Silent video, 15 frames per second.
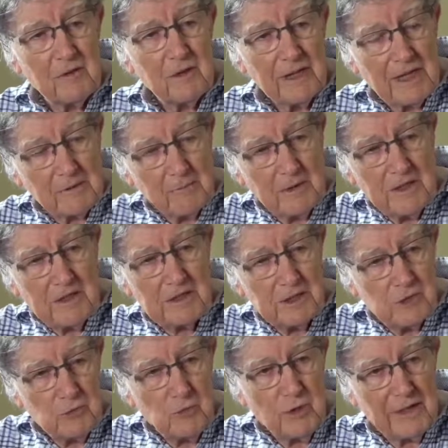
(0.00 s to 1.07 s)
That means
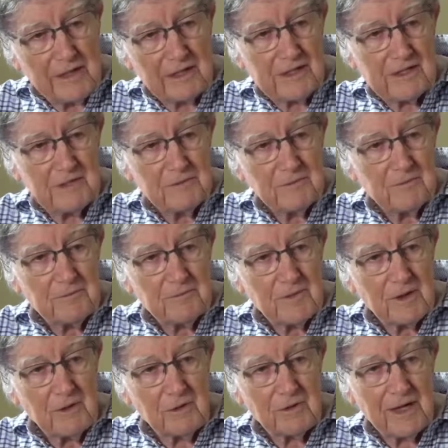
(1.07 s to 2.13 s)
2 wings,
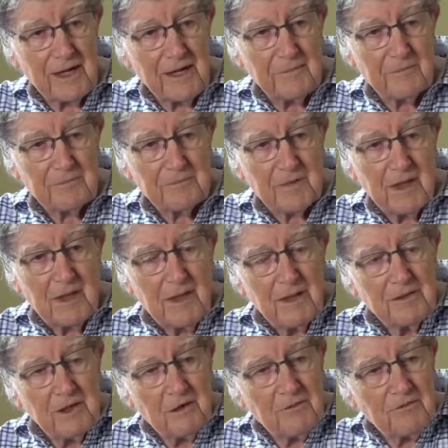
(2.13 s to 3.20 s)
okay?
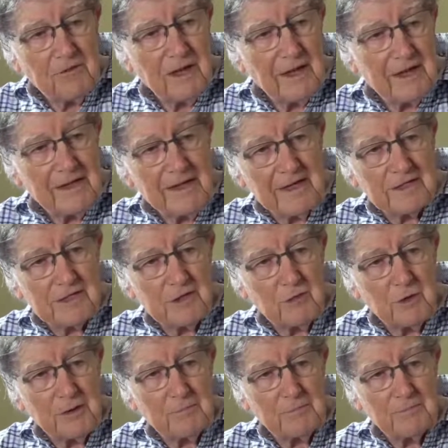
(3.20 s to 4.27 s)
They're flying next to
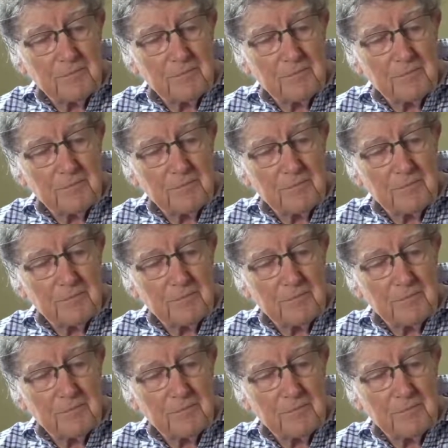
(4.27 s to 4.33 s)
him.